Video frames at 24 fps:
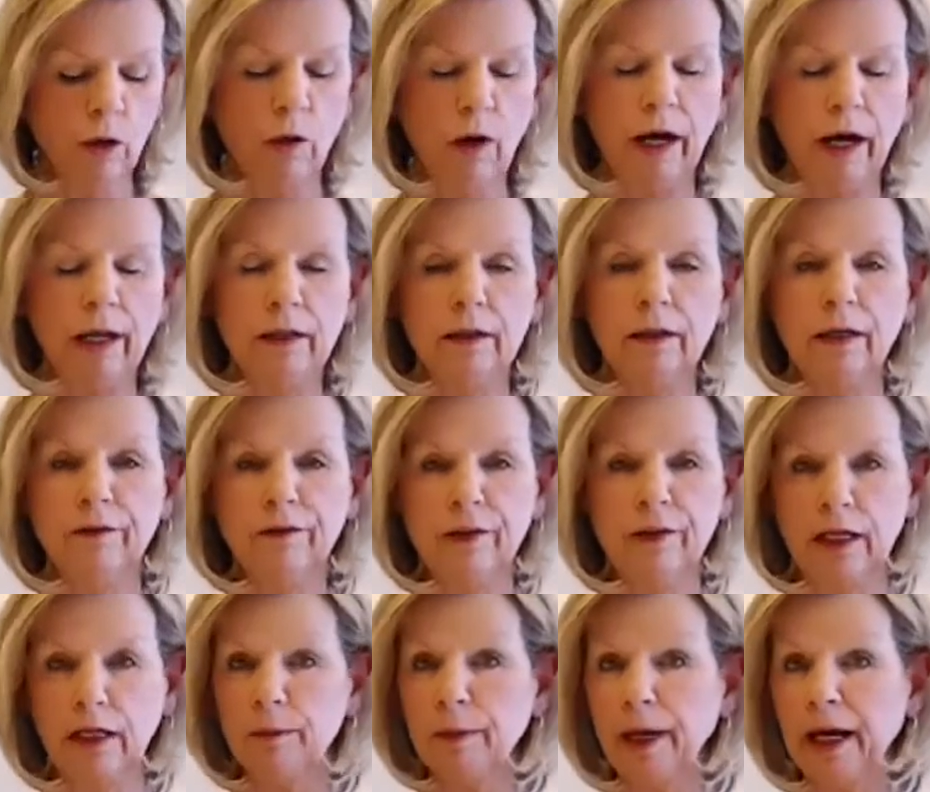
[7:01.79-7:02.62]
I love
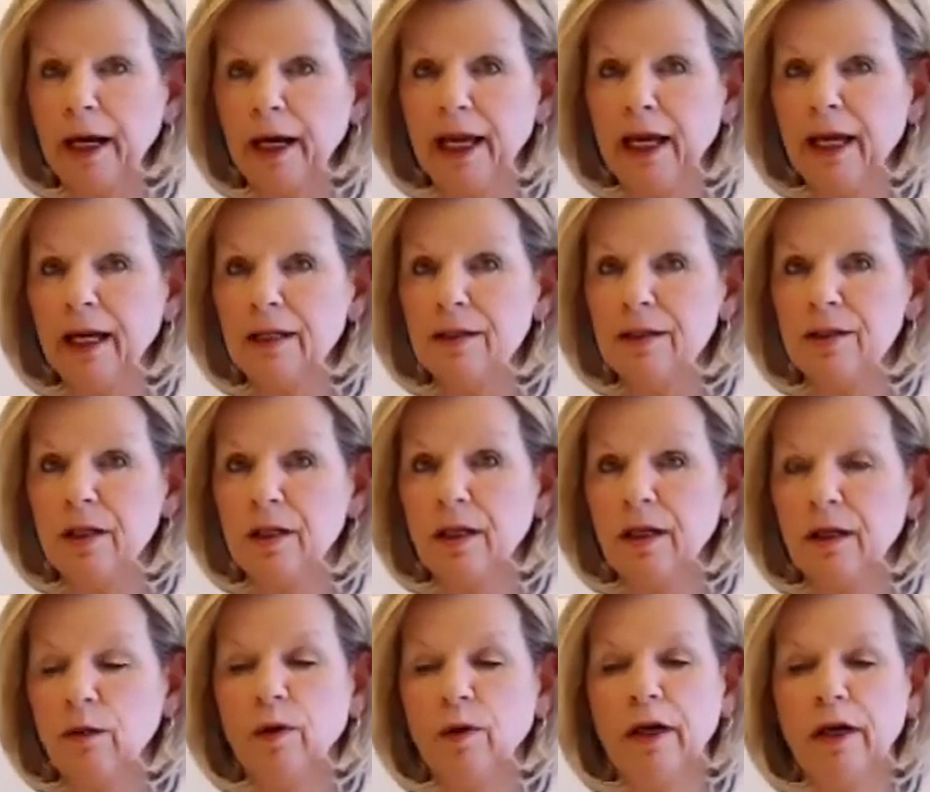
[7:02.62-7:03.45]
getting my hands in
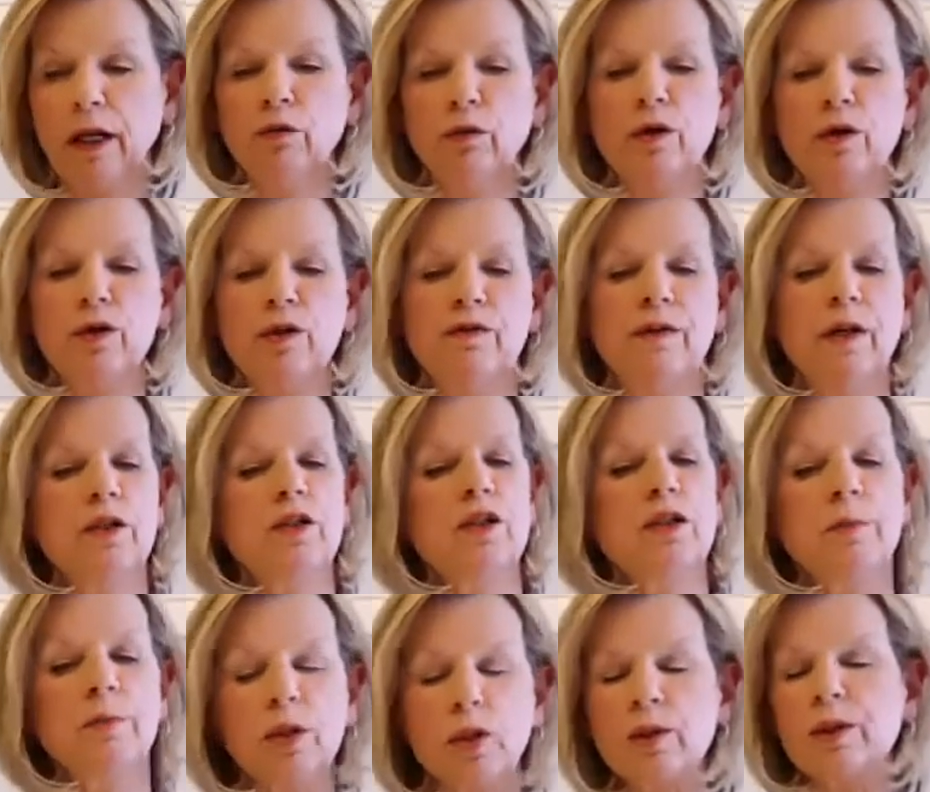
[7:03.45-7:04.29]
it. When I roast
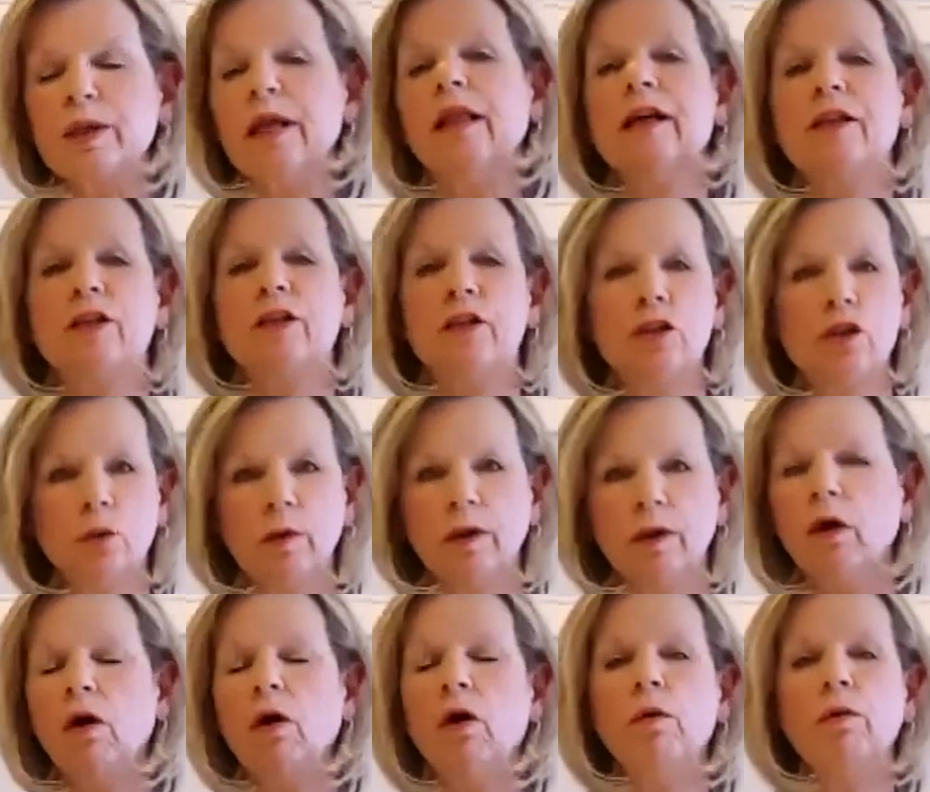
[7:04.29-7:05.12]
vegetables, I like to do
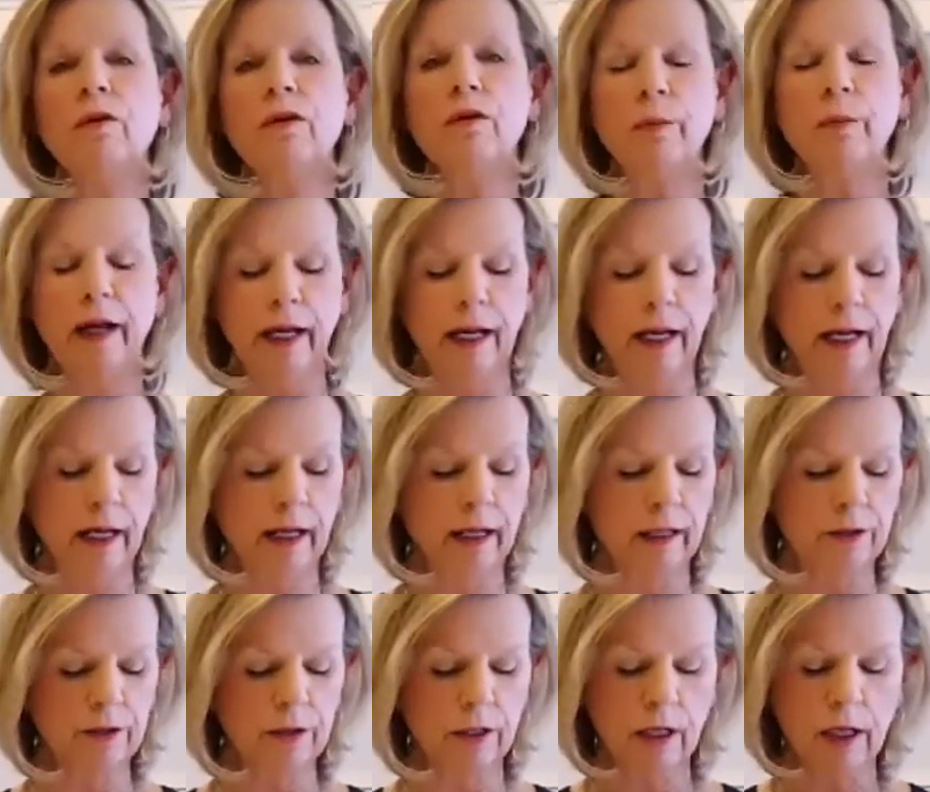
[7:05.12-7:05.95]
it all with my
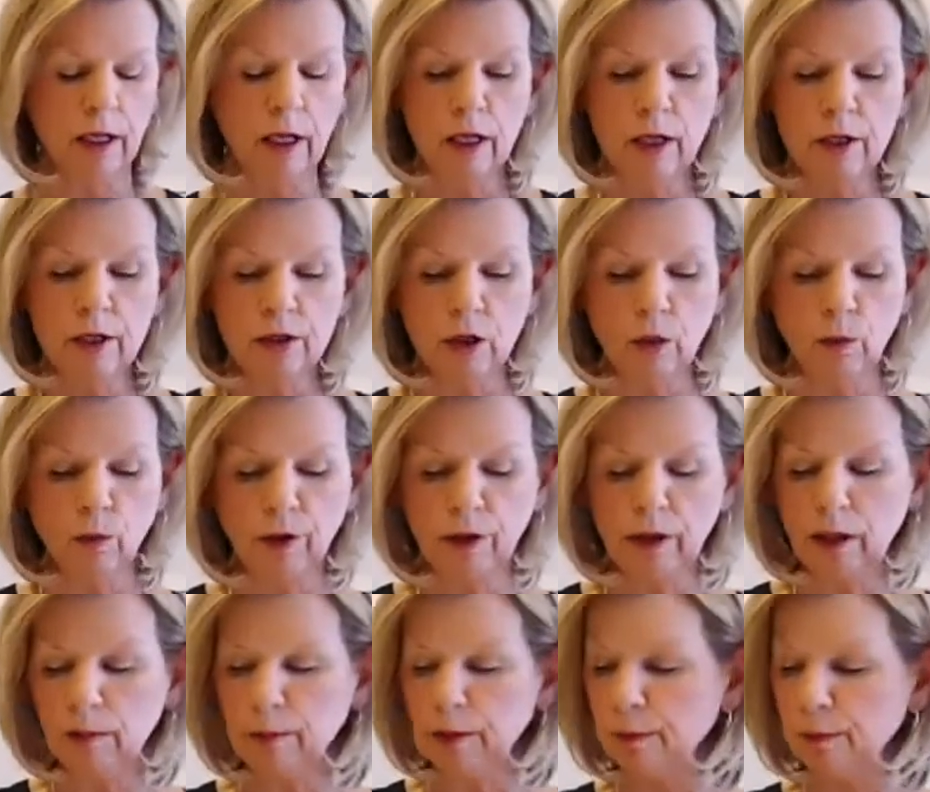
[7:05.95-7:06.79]
hands. So we're
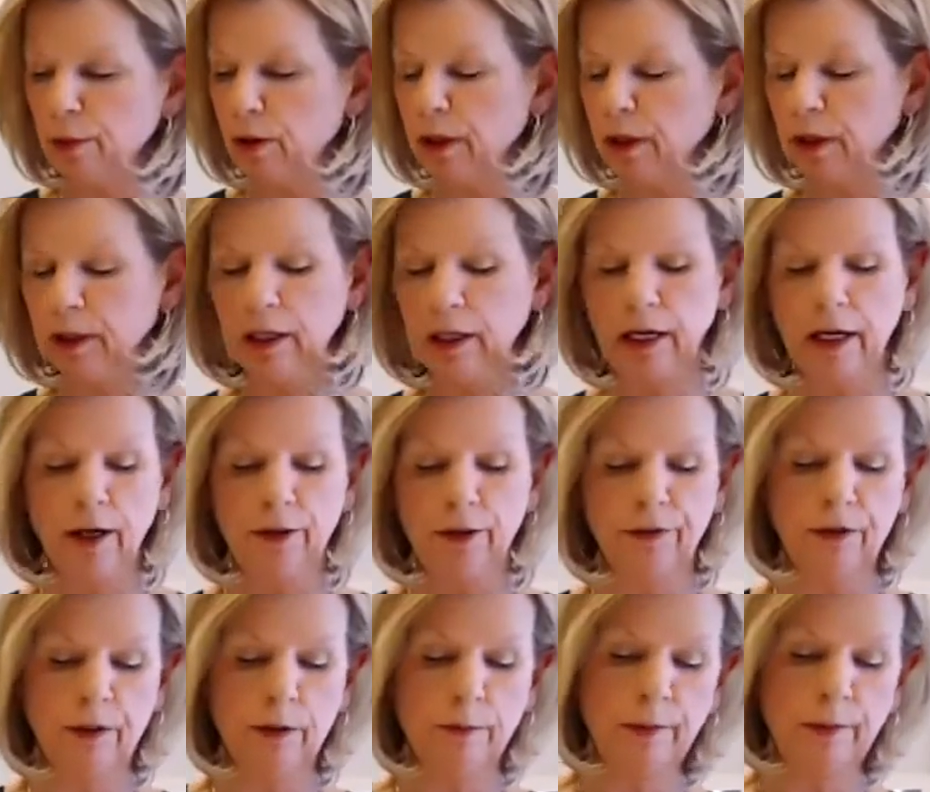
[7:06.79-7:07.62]
going to be putting a
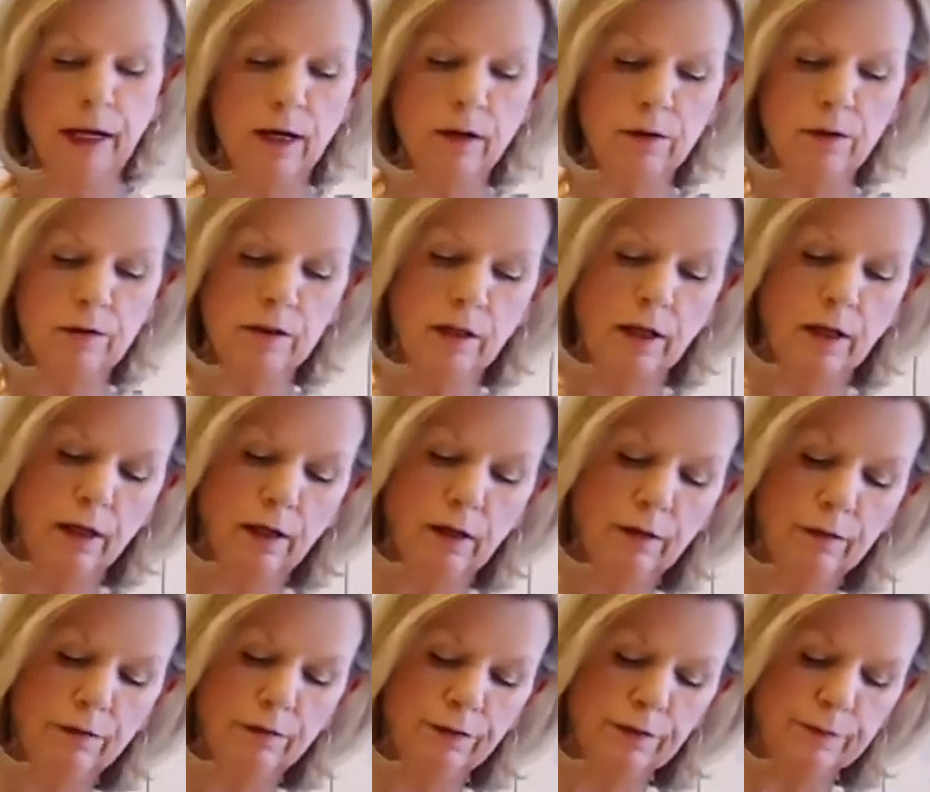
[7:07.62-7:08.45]
healthy amount
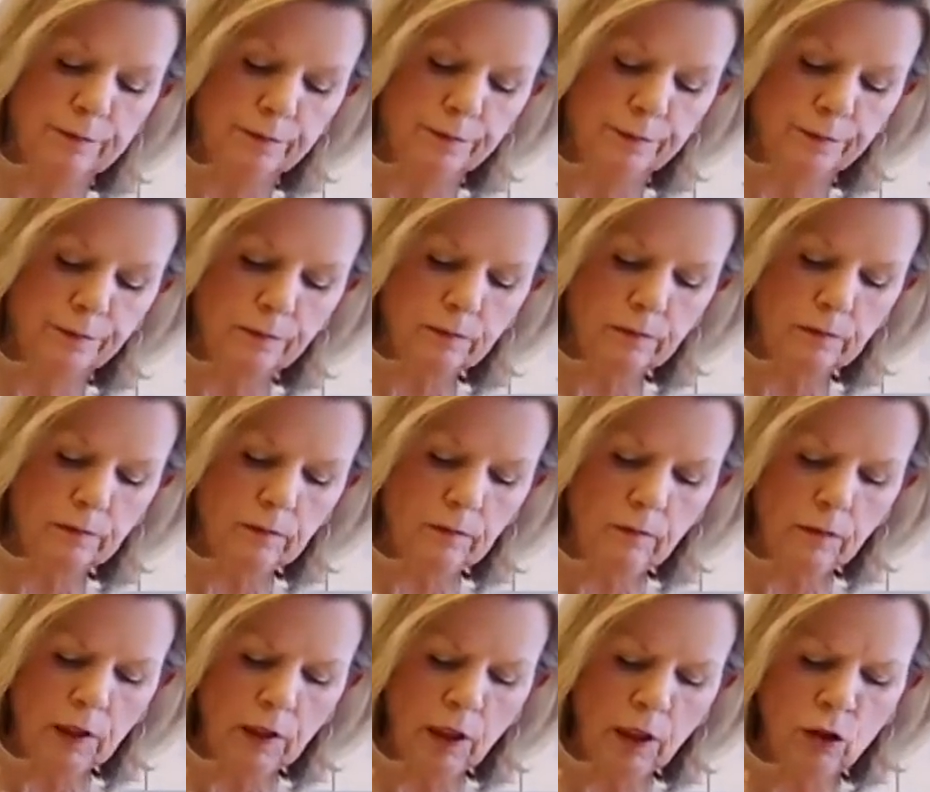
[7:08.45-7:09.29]
of
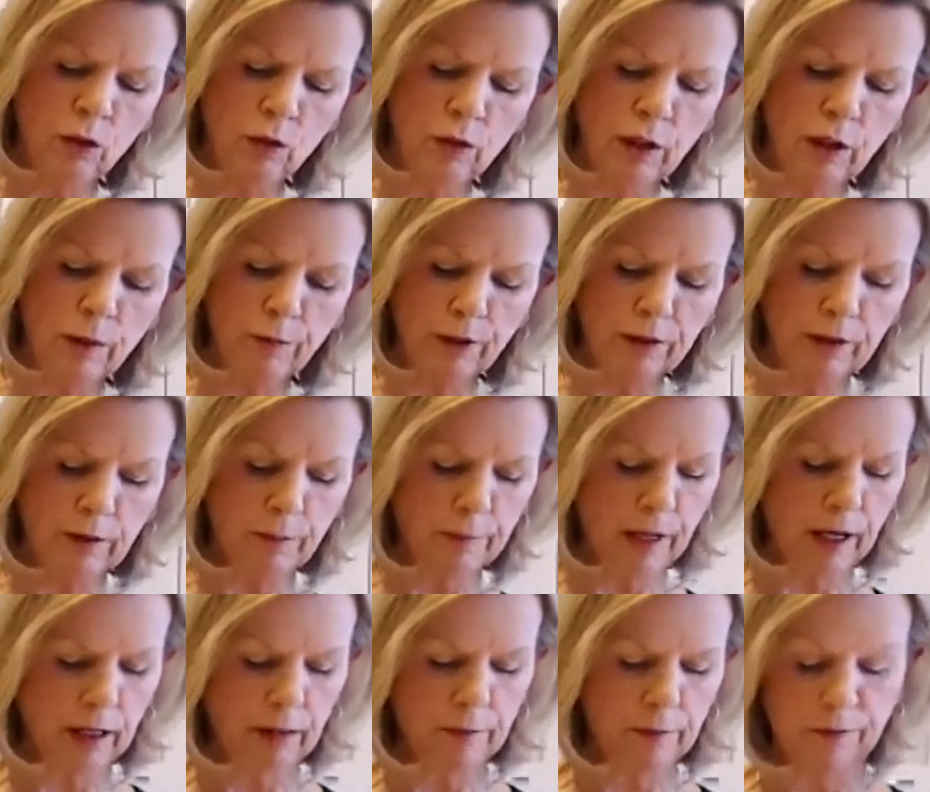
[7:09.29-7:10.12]
cucumber at the
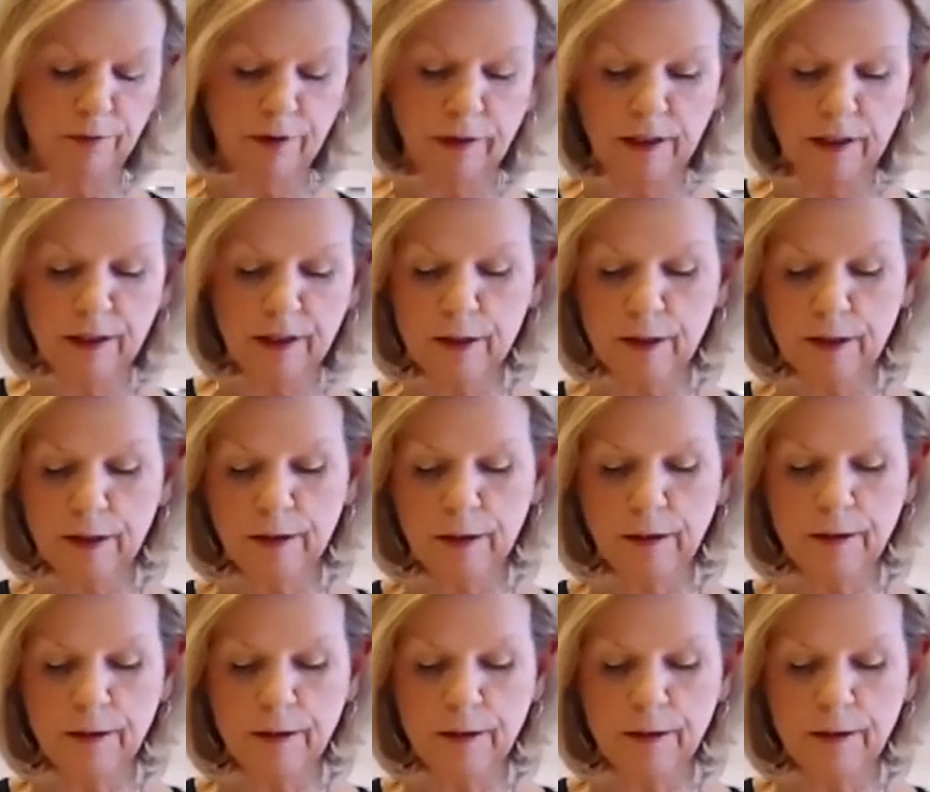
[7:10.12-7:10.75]
bottom of this.